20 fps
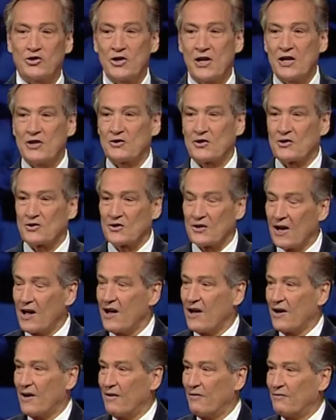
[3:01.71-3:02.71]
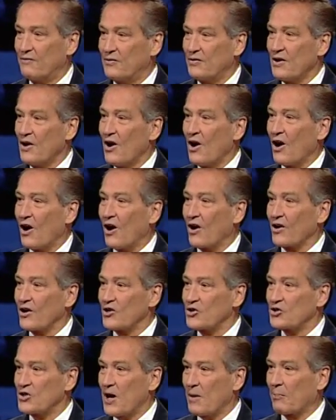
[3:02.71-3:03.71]
Jesus loves are
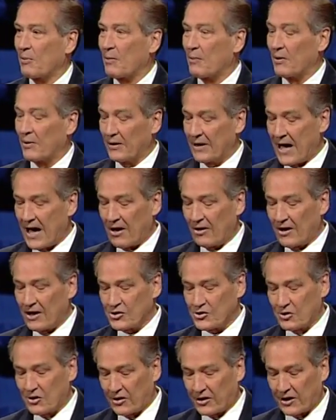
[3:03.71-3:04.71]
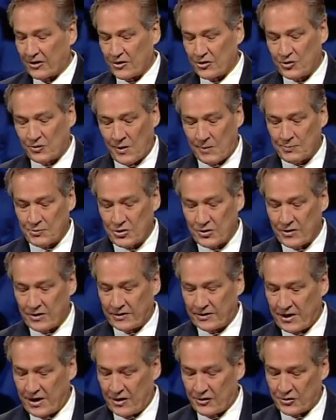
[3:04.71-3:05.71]
inseparable. Now, let's look at the scripture
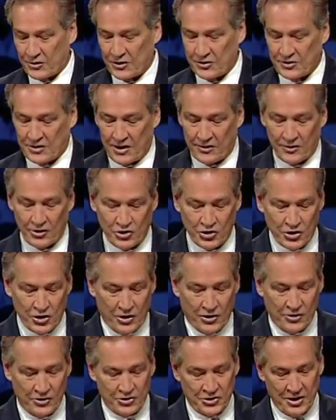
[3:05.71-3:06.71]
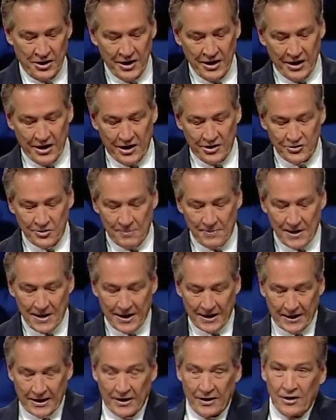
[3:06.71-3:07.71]
that tells us that the church is a
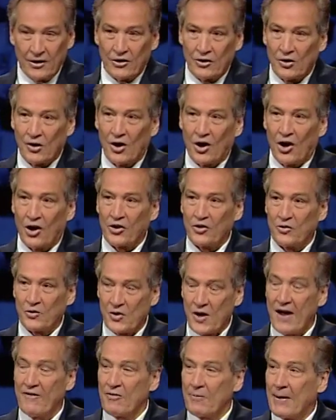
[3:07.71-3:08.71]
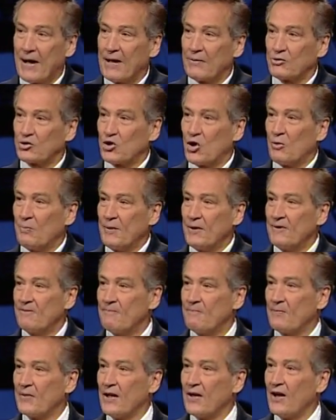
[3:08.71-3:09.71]
body. Are, do you have your Bibles open?
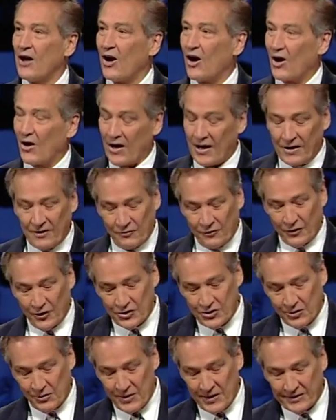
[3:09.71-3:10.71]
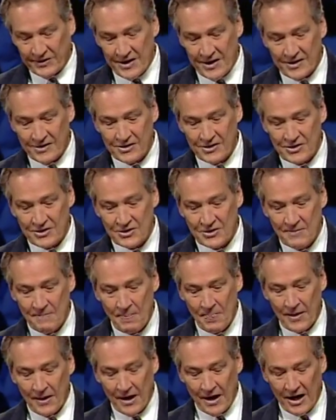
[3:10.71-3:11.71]
All right, 1 Corinthians
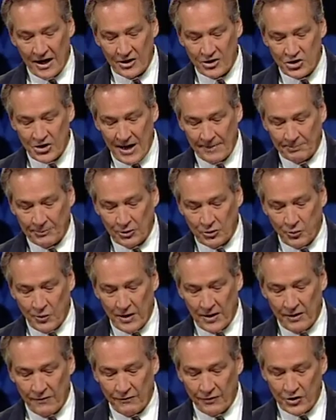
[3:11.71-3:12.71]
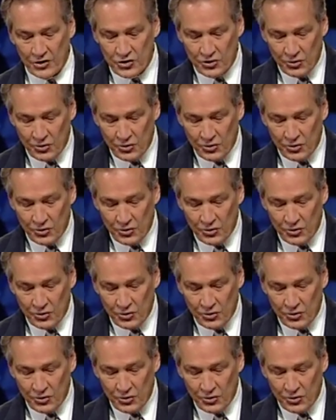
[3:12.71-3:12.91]
uh, chapter 12, verse